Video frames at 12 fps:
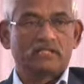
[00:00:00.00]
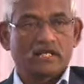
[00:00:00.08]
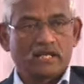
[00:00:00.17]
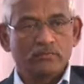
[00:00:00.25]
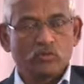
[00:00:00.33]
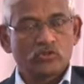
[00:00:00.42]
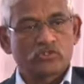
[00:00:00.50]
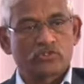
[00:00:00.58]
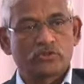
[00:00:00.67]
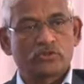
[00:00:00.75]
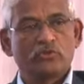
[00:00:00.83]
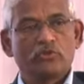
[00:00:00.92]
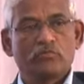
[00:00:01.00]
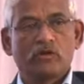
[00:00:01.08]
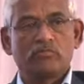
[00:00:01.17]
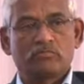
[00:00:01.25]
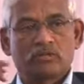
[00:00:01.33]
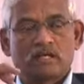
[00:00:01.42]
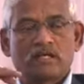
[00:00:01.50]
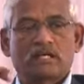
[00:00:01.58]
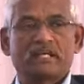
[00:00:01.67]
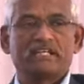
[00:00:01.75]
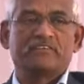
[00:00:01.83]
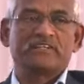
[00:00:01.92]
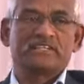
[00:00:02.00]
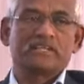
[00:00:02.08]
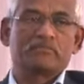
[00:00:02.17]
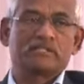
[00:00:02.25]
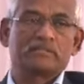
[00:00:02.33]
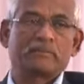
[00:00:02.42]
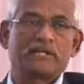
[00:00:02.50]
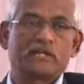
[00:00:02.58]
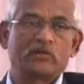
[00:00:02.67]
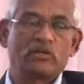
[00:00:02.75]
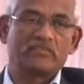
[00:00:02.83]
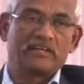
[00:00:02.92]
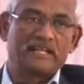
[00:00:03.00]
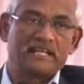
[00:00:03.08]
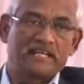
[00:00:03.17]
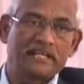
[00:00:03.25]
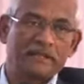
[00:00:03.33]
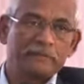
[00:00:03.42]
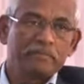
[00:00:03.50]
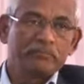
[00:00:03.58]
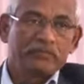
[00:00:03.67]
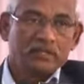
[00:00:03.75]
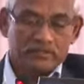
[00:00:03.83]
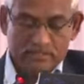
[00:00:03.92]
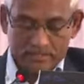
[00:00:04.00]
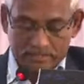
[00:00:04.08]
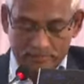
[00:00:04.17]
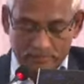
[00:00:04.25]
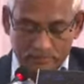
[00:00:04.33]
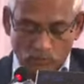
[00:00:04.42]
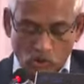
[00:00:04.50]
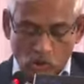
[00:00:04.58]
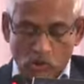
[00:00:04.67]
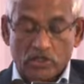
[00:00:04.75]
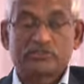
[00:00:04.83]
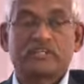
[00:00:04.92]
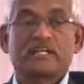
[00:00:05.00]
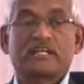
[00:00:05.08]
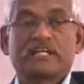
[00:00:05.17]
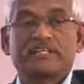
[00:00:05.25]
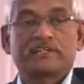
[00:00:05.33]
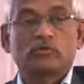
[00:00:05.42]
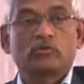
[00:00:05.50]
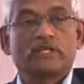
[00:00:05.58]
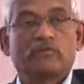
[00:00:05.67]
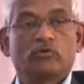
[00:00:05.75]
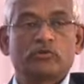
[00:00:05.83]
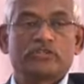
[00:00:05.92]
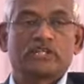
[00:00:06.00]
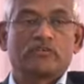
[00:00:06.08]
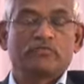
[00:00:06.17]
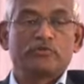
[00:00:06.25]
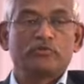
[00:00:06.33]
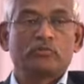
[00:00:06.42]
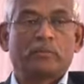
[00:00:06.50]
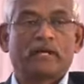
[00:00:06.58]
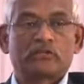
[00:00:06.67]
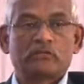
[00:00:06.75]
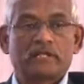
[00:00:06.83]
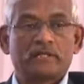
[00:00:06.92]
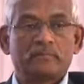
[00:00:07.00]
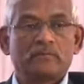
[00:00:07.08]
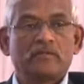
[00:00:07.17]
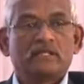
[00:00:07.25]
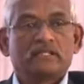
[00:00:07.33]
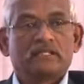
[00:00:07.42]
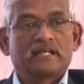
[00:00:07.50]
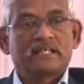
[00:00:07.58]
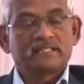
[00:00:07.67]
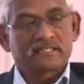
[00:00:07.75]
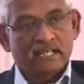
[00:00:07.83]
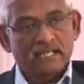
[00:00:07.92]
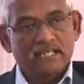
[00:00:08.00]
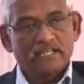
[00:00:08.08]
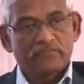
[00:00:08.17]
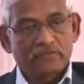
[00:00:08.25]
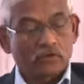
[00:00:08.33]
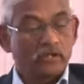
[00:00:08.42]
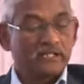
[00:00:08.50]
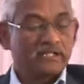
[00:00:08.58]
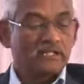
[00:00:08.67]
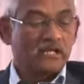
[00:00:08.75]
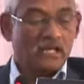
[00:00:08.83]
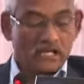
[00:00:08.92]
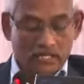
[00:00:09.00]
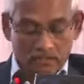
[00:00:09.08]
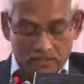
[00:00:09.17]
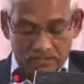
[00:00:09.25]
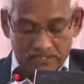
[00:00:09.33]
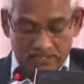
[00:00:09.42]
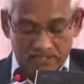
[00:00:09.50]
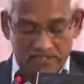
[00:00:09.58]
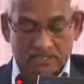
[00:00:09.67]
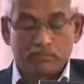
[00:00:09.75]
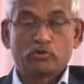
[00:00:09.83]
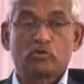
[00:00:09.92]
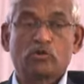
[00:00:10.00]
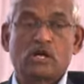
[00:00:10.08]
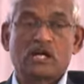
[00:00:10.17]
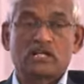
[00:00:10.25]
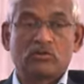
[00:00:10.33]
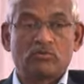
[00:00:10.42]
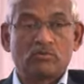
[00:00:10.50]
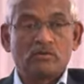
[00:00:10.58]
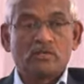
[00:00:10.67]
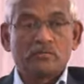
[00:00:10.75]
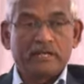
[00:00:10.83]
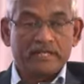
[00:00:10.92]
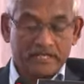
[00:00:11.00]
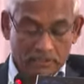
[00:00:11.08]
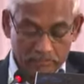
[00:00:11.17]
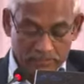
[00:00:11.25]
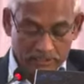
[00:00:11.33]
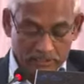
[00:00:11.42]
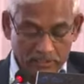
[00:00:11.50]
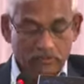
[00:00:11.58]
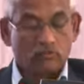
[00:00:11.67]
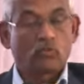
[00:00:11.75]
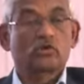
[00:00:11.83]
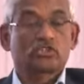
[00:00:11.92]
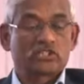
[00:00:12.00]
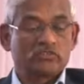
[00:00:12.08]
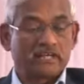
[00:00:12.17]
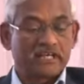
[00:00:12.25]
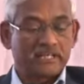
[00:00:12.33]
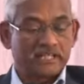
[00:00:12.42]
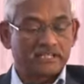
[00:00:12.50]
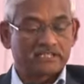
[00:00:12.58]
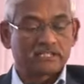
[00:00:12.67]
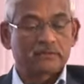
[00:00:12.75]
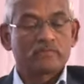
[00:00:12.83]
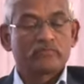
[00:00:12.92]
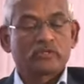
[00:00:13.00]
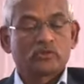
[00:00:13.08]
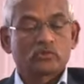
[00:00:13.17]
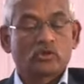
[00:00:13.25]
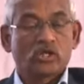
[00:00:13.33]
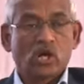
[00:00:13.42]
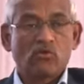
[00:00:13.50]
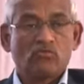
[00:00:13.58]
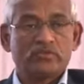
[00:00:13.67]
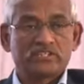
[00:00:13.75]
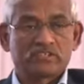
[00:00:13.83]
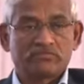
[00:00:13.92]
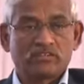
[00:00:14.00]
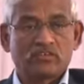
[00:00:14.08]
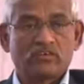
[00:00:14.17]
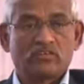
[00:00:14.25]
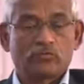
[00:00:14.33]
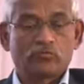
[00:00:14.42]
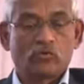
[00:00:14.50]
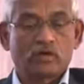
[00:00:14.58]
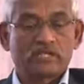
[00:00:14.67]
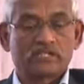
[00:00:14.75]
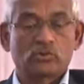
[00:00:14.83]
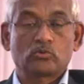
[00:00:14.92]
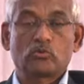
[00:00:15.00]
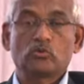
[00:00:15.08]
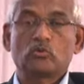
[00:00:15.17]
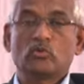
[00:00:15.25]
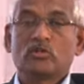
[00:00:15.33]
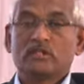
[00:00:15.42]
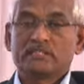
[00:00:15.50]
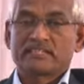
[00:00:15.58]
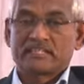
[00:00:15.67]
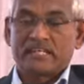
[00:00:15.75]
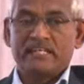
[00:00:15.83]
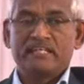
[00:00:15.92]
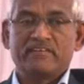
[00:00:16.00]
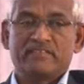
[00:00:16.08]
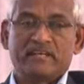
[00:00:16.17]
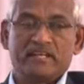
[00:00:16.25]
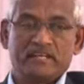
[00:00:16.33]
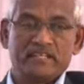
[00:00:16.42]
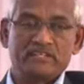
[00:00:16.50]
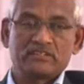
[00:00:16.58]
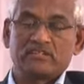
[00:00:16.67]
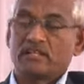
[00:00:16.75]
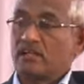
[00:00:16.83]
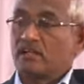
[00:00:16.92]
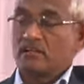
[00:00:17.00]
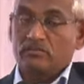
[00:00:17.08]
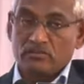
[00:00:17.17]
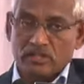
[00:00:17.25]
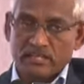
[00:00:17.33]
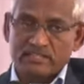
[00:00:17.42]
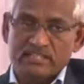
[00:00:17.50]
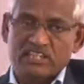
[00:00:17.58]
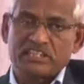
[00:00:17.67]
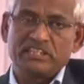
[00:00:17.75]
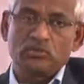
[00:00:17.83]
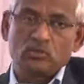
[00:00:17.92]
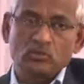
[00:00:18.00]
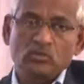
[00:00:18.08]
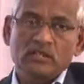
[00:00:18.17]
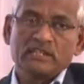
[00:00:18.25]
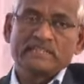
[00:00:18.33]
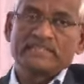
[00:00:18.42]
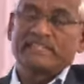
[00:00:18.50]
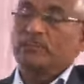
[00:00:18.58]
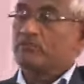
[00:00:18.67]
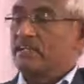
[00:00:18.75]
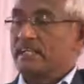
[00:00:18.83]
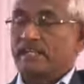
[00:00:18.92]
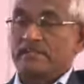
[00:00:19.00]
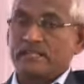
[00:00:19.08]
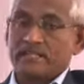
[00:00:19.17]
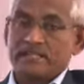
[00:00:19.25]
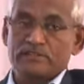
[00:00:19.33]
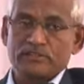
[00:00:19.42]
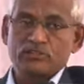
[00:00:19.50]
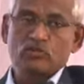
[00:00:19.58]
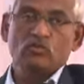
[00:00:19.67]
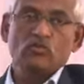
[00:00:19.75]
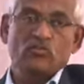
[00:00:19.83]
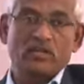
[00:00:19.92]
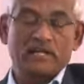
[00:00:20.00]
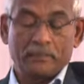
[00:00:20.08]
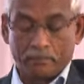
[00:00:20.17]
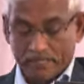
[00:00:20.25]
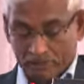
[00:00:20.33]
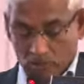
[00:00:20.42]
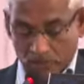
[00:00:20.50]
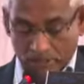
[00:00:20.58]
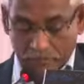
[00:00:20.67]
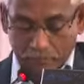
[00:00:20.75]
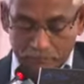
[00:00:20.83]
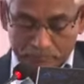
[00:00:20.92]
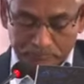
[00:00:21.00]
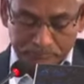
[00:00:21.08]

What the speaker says: almost uniform cultivation of this particular variety. This monoculture led to evolution of new pathotype that is highly virulent, and it is able to knock down many of the host varieties. So now we shifted our focus to screen the varieties that are resistant to CF13, that is a new virulent pathotype.